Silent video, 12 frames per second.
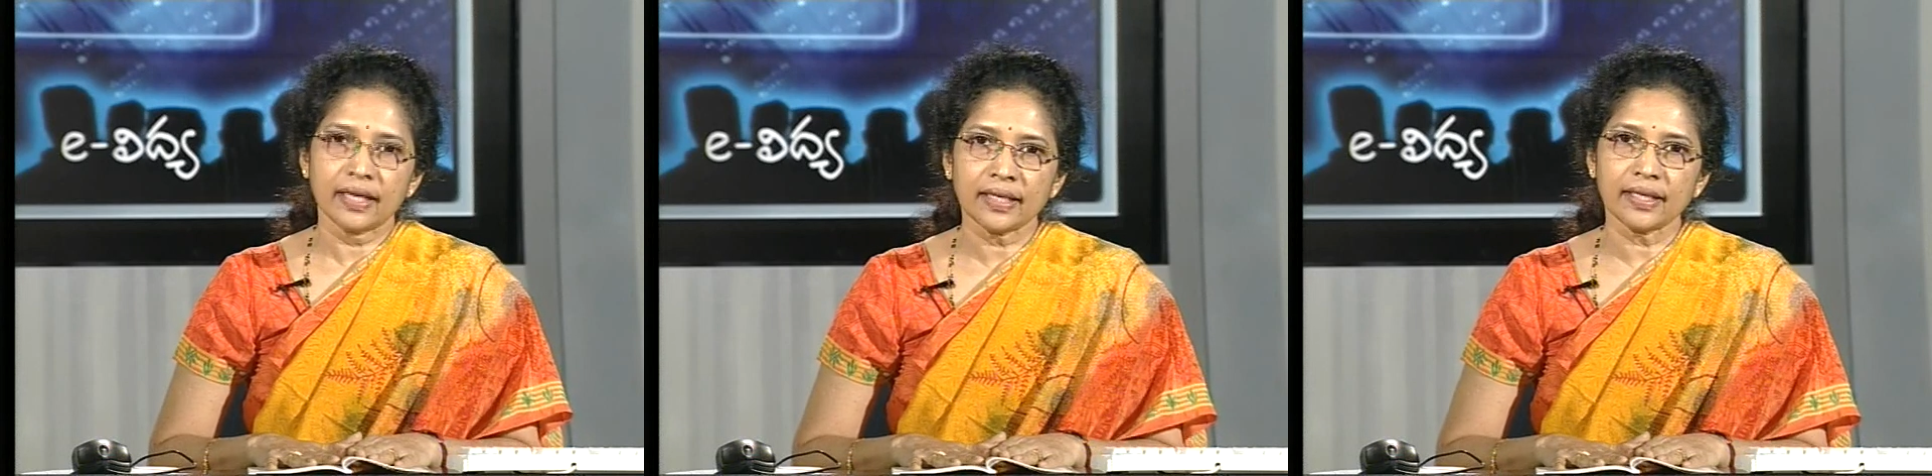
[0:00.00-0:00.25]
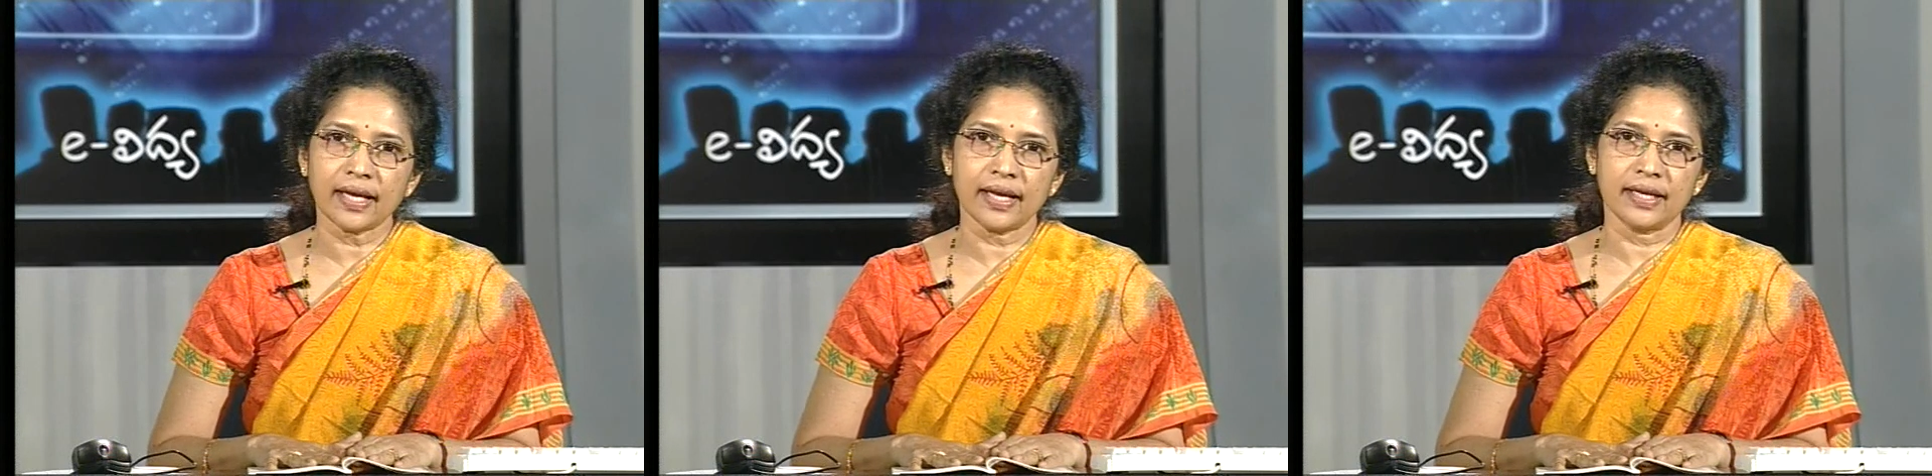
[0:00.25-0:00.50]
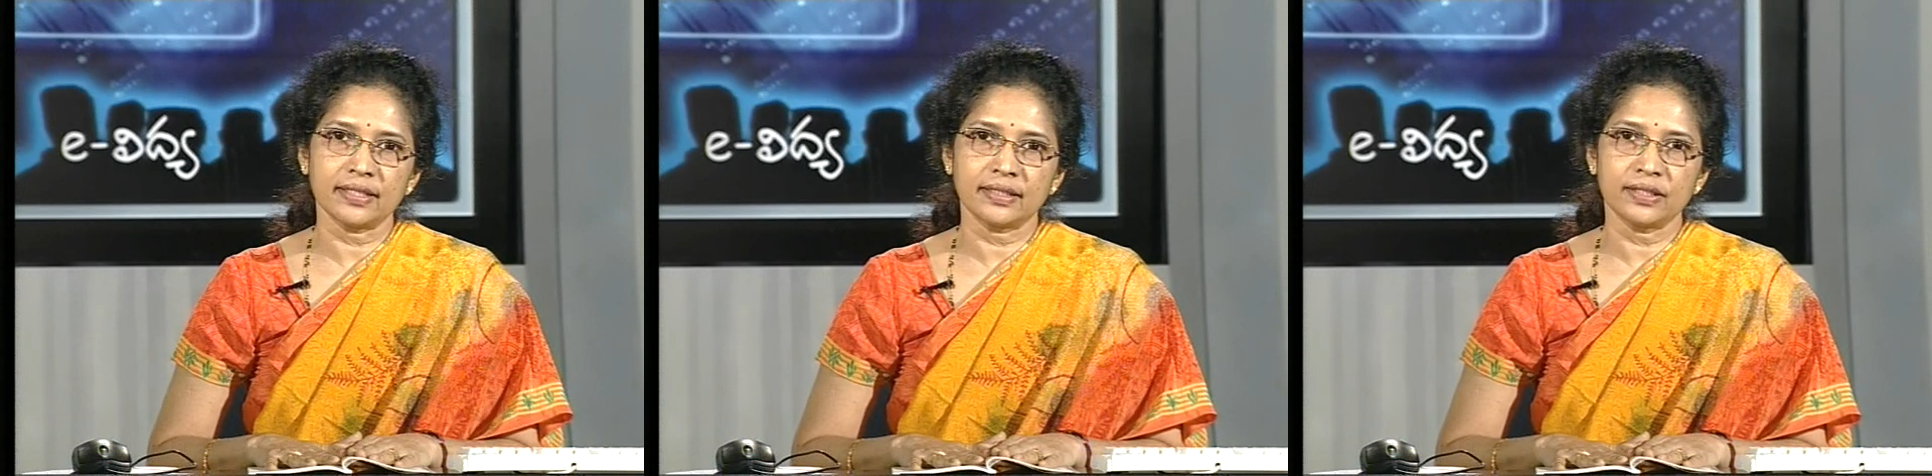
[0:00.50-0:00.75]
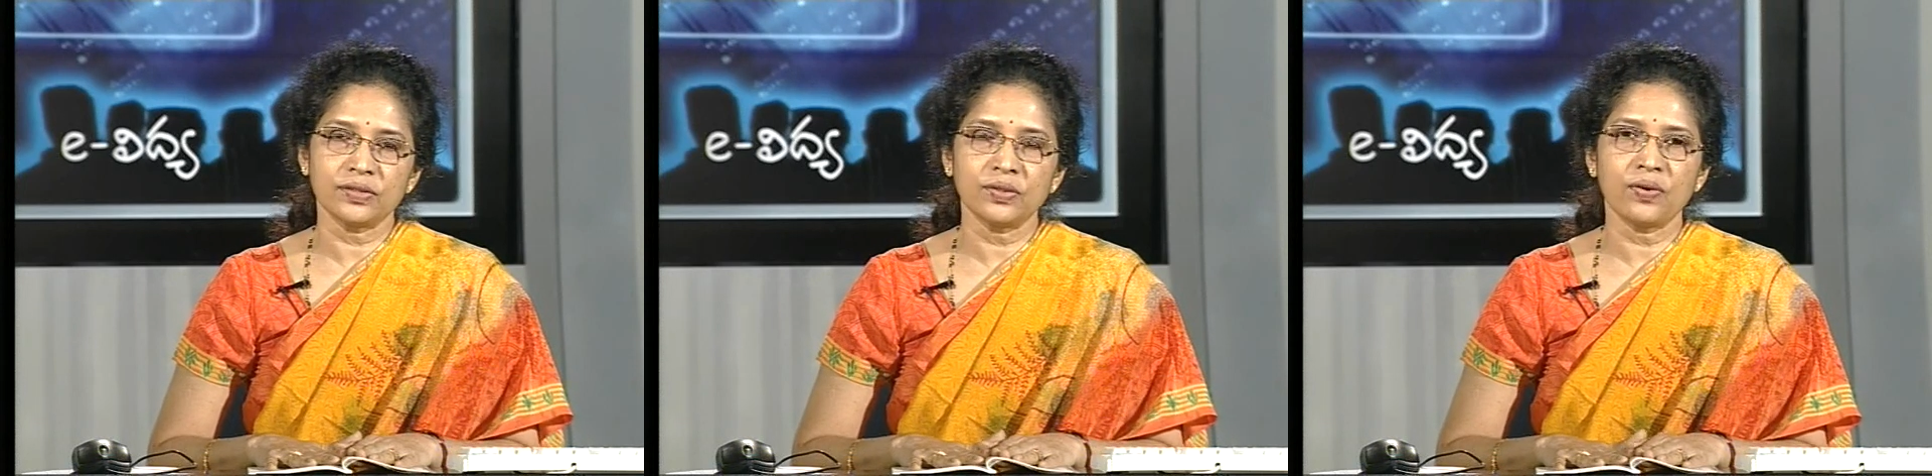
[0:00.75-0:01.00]
In
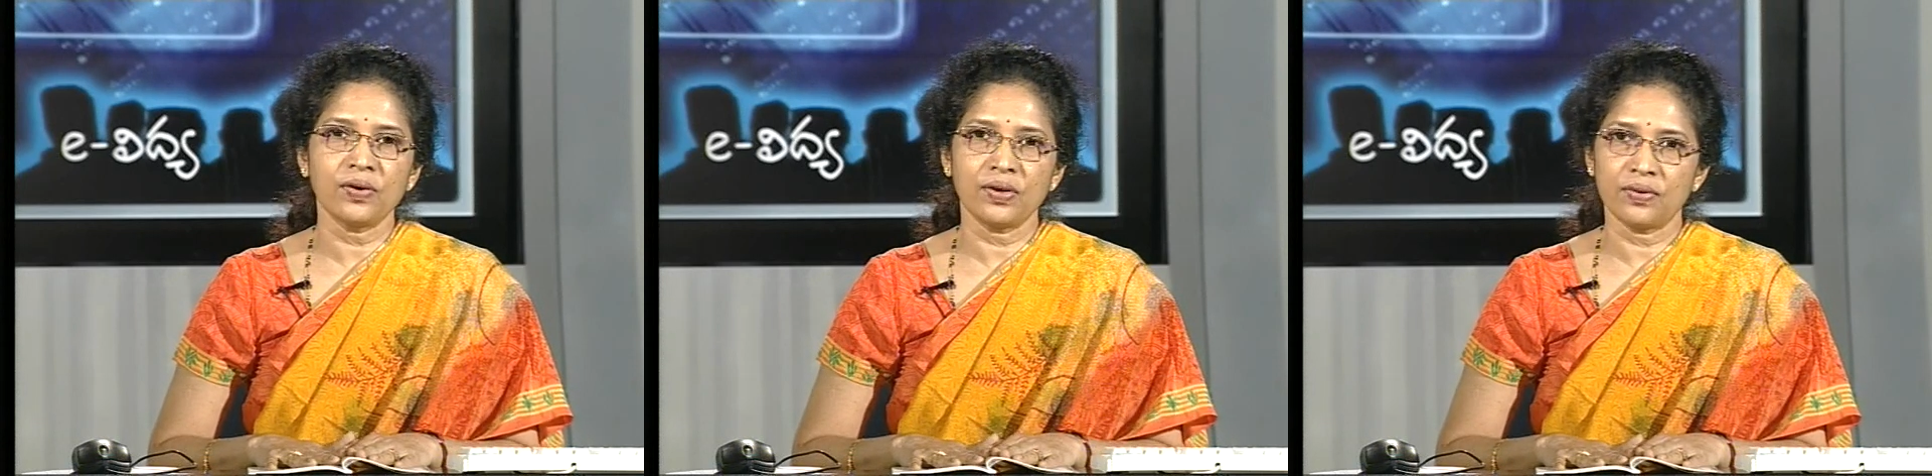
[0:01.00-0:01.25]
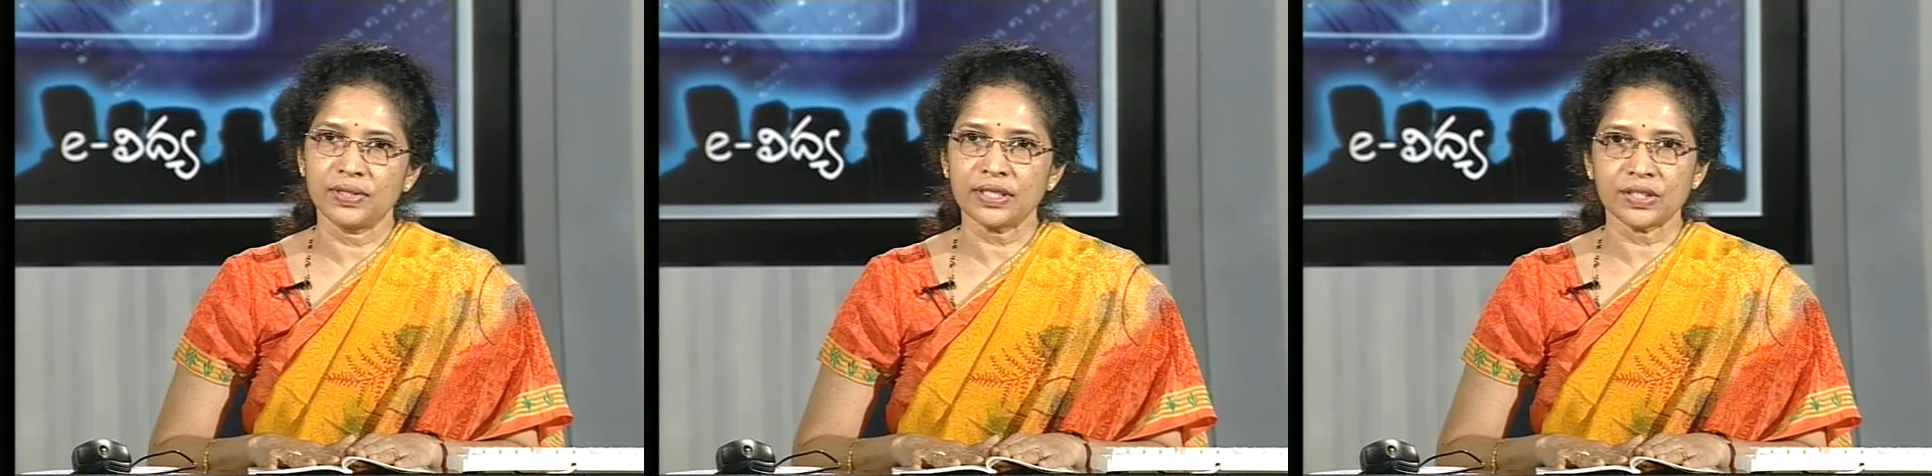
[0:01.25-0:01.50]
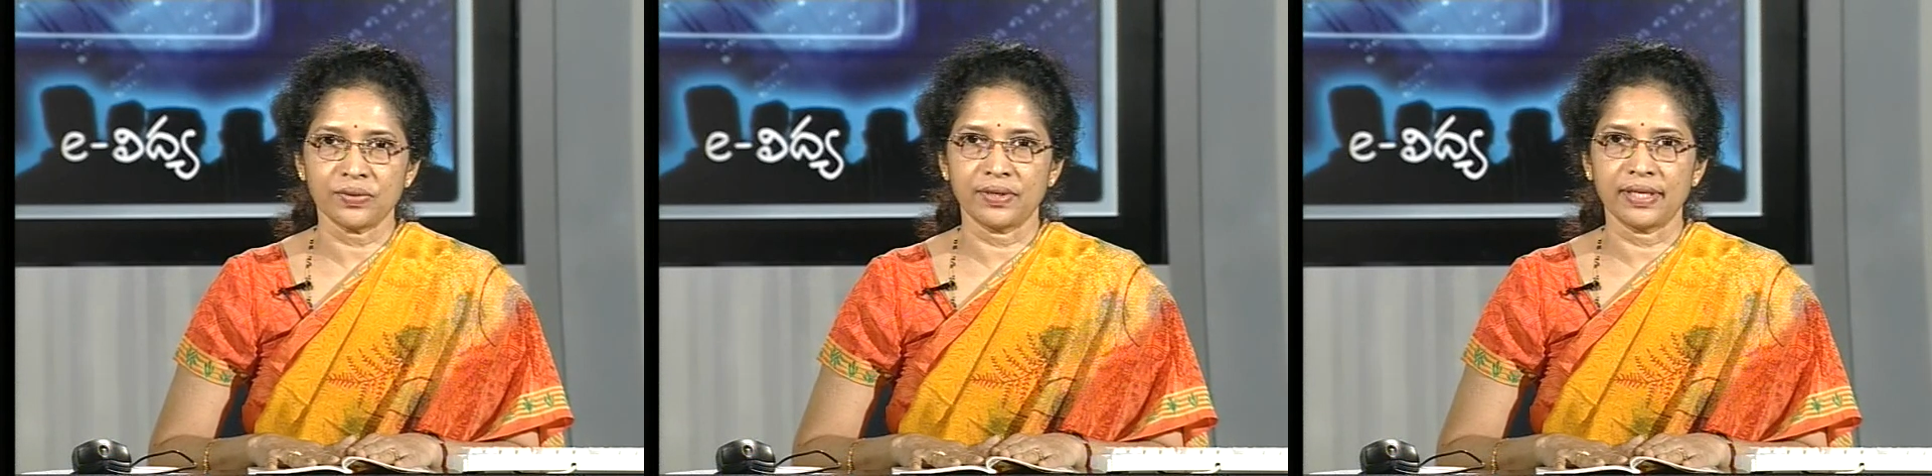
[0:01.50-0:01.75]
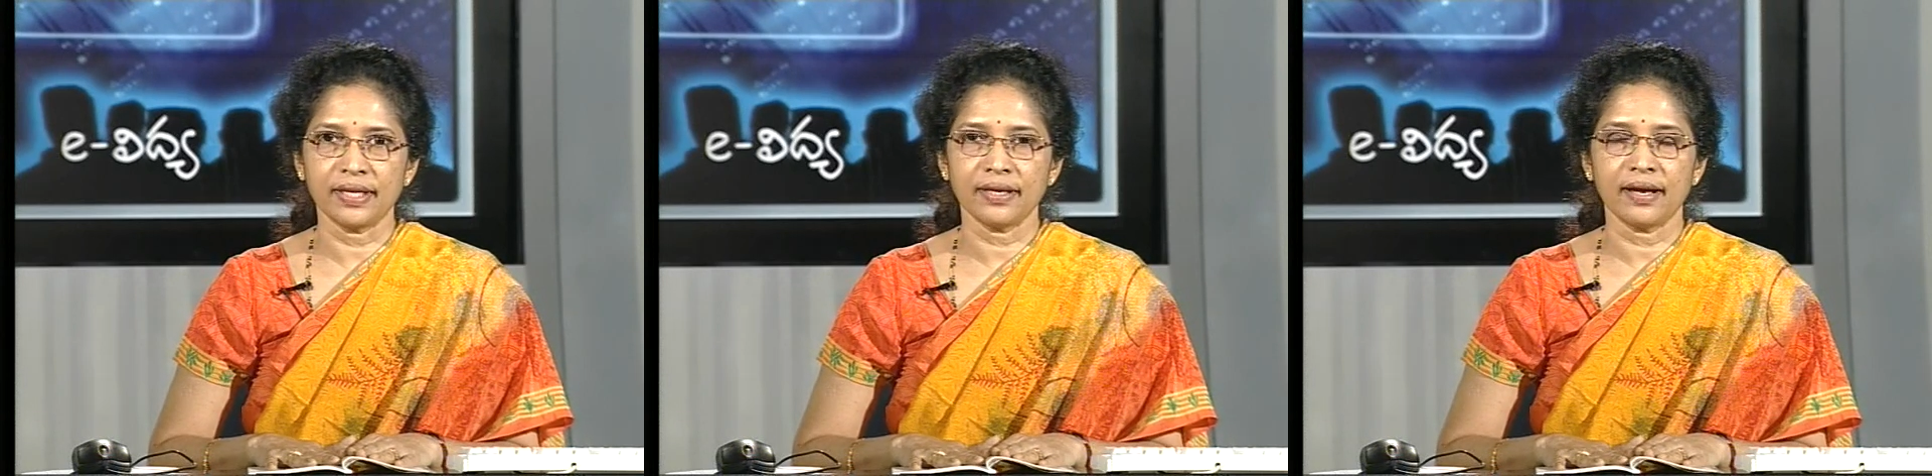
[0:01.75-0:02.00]
case you don't know the
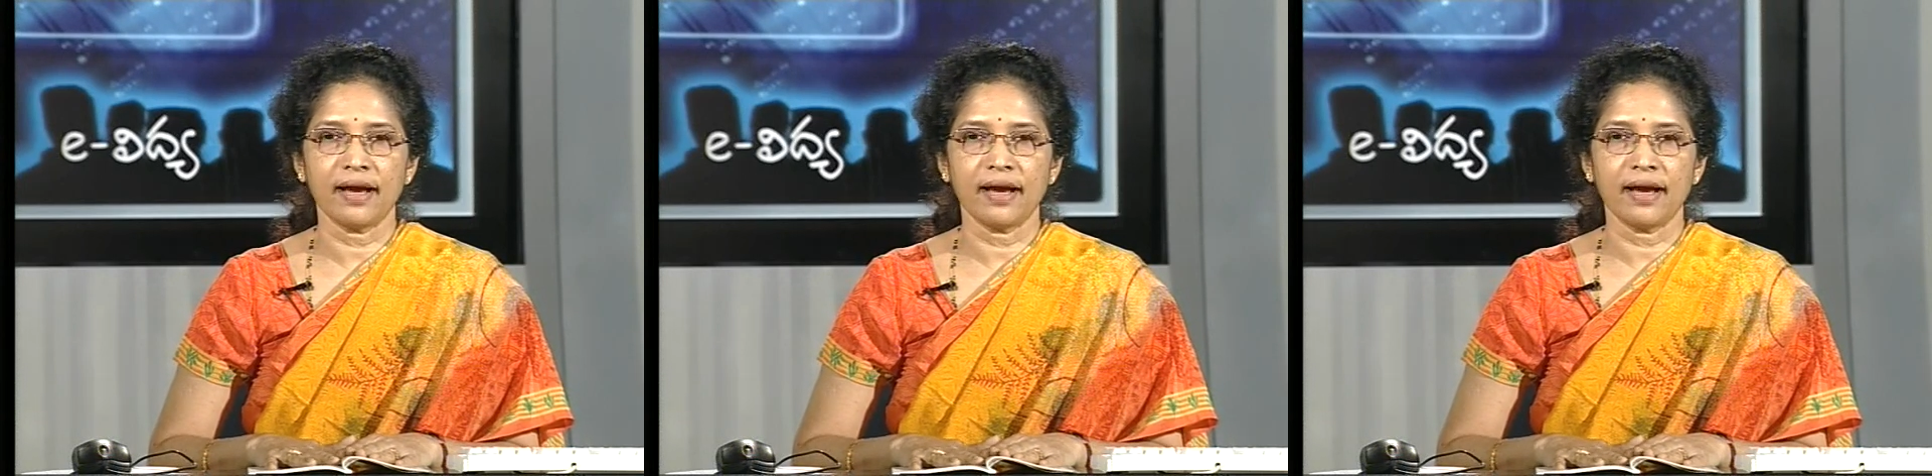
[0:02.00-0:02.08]
story,